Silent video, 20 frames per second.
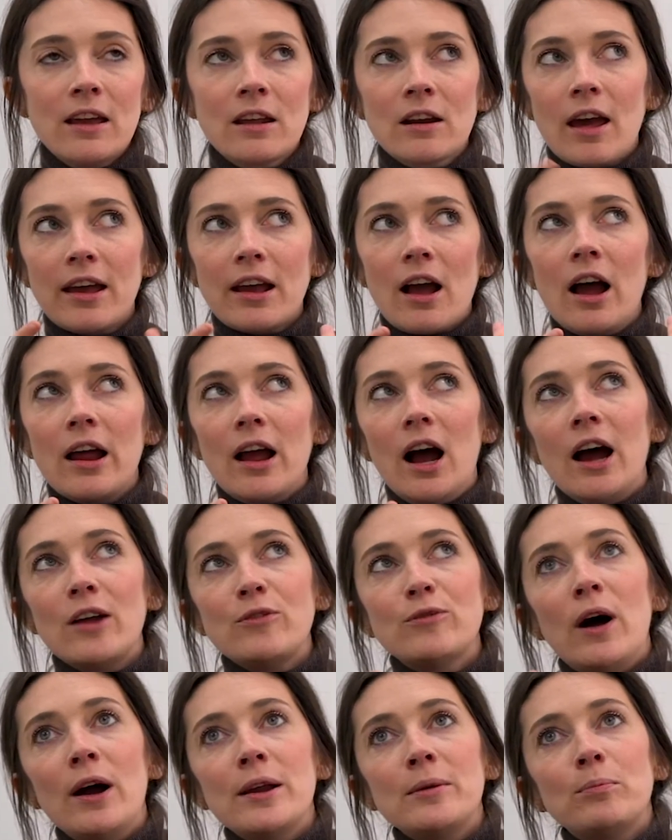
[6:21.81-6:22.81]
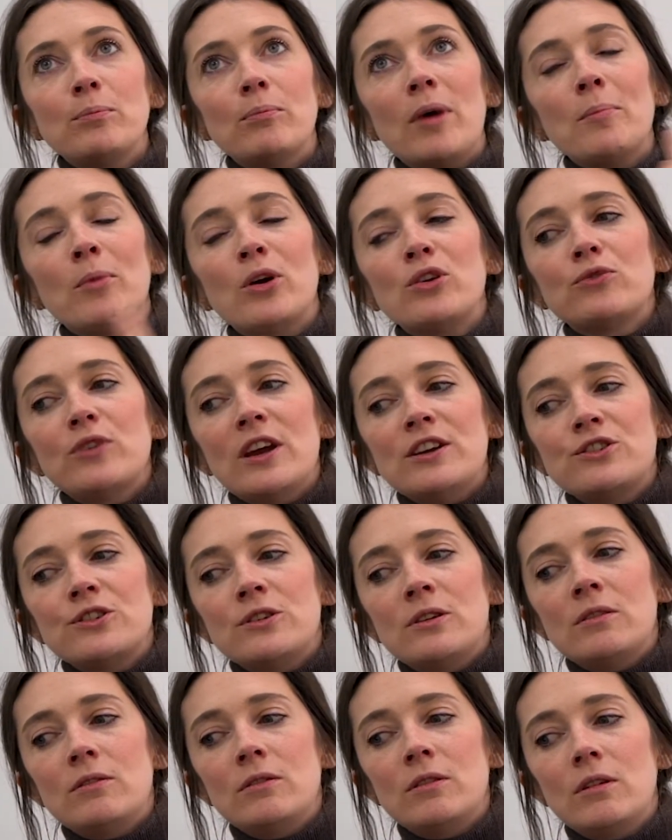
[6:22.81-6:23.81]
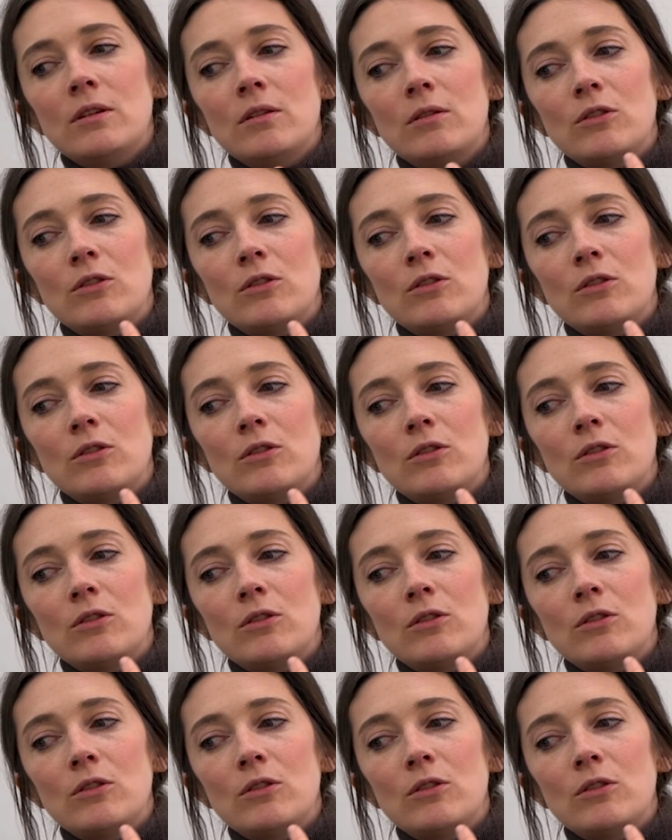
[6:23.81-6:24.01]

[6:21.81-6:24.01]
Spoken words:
Like, I find my motivation